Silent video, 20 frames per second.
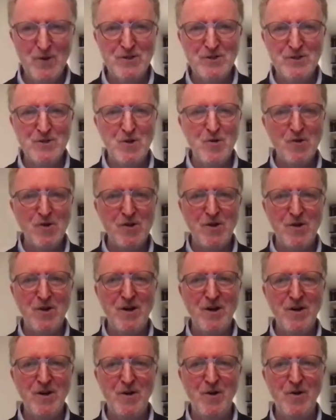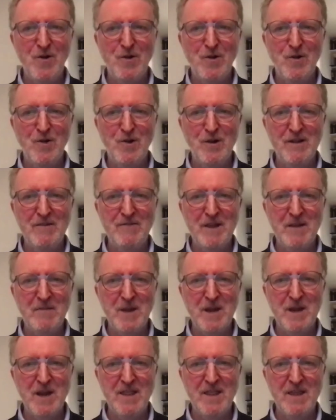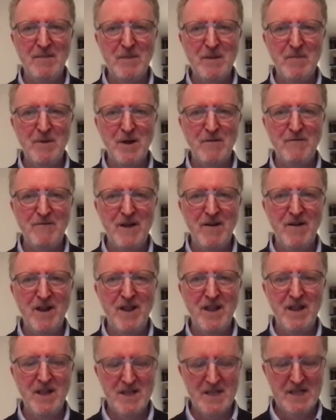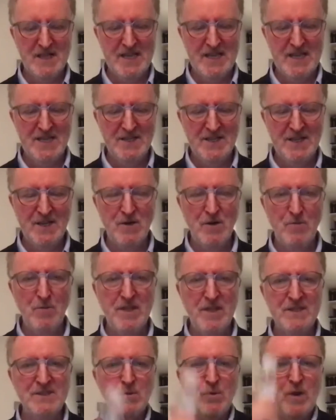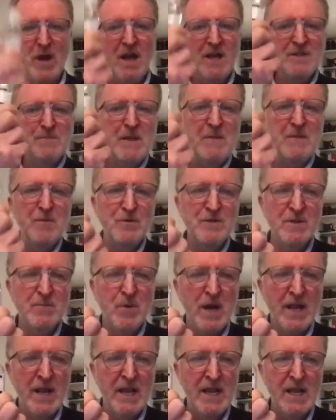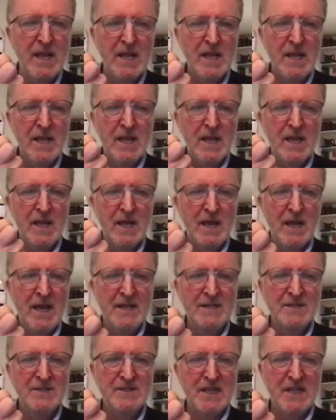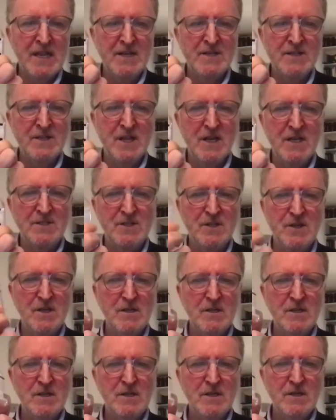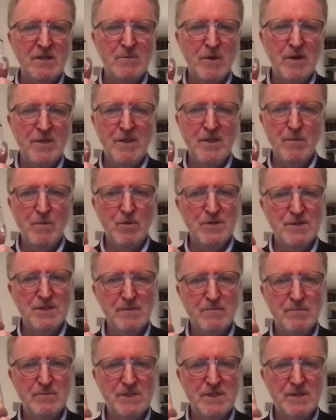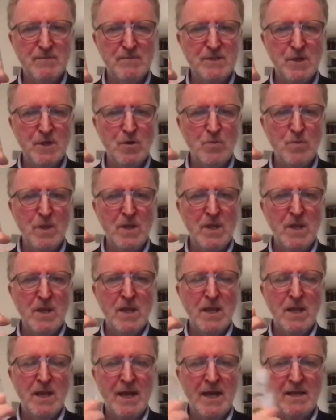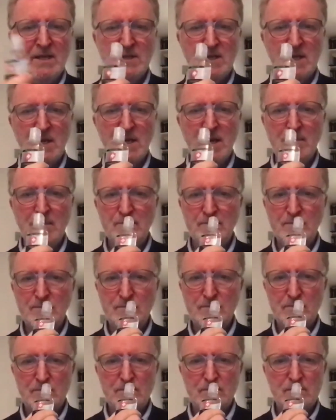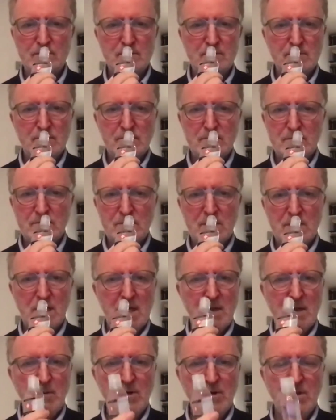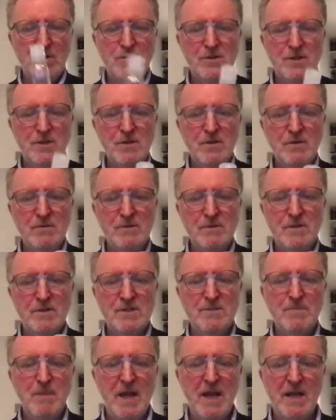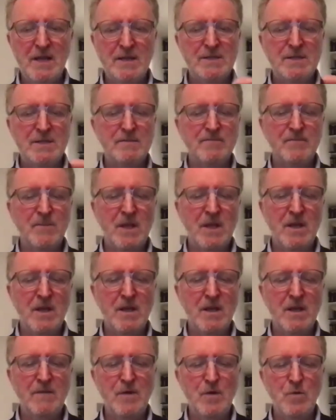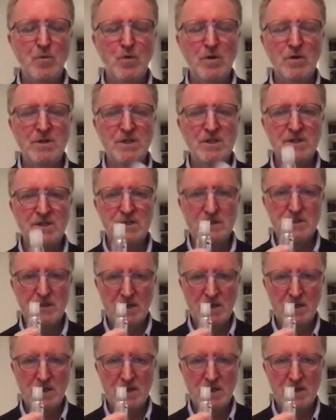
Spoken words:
talk all evening, but I think people are very keen to get on with this. So we asked people to bring a hand sanitizer with them, or some soap, and I want you to smell it, if you would, just